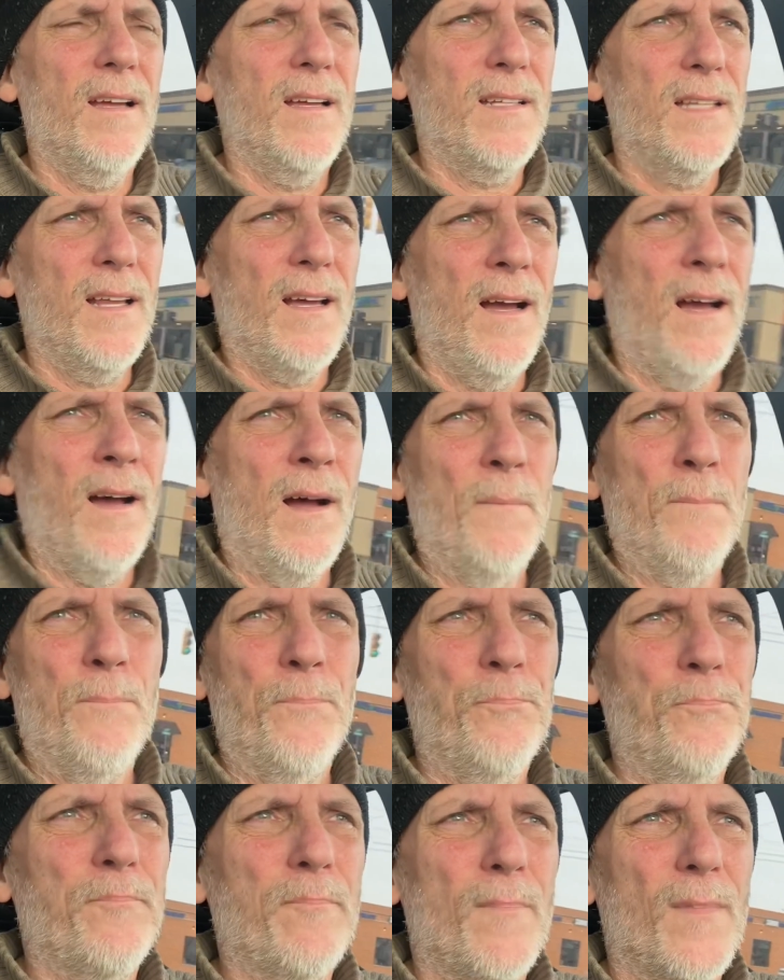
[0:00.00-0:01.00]

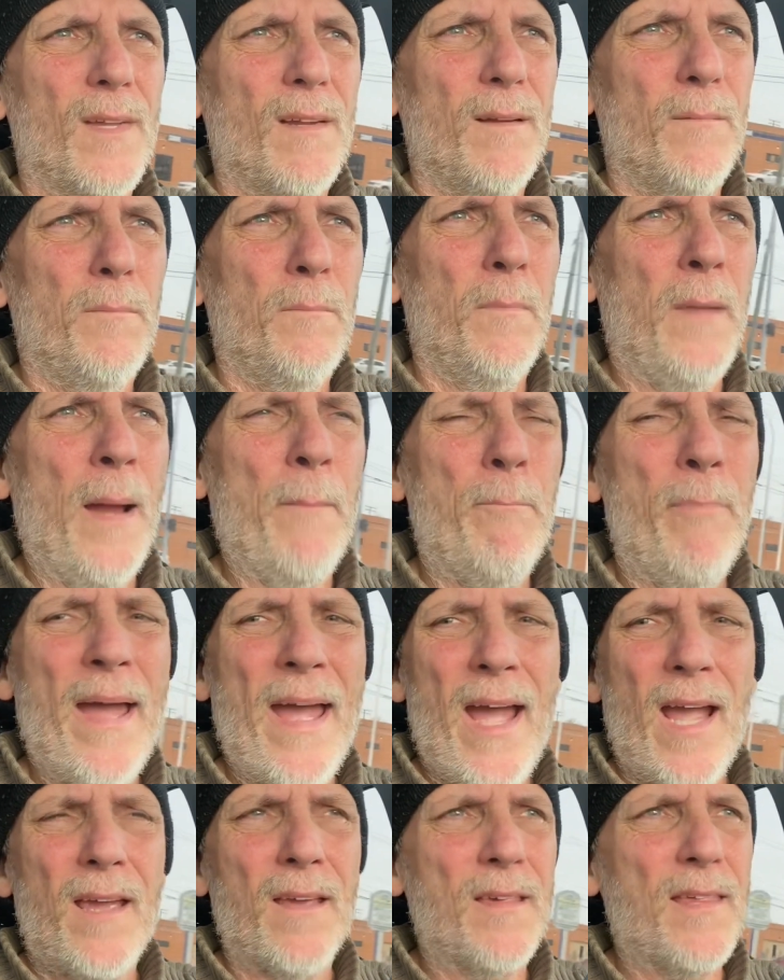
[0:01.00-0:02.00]
Um, my
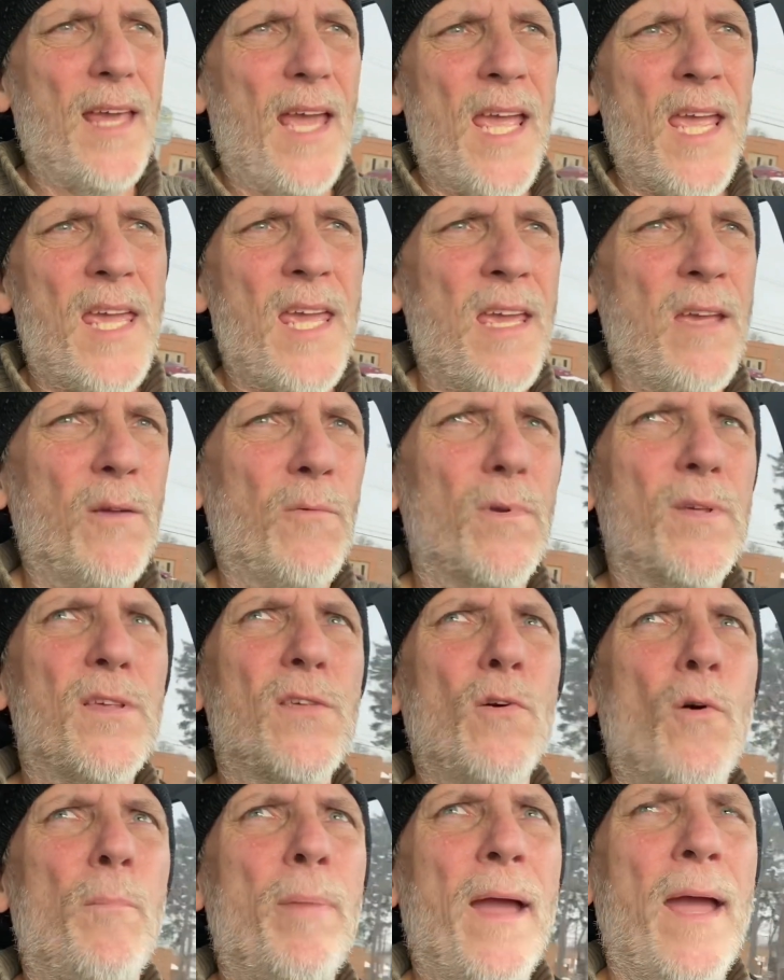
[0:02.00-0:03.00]
back is aching
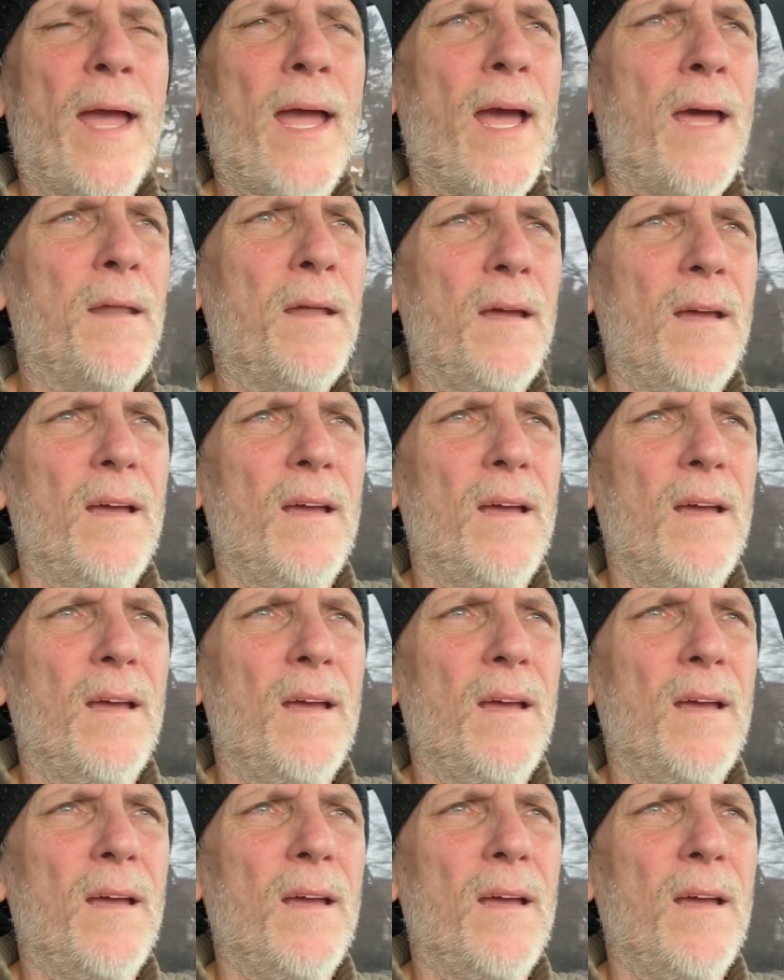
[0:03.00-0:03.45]
so bad.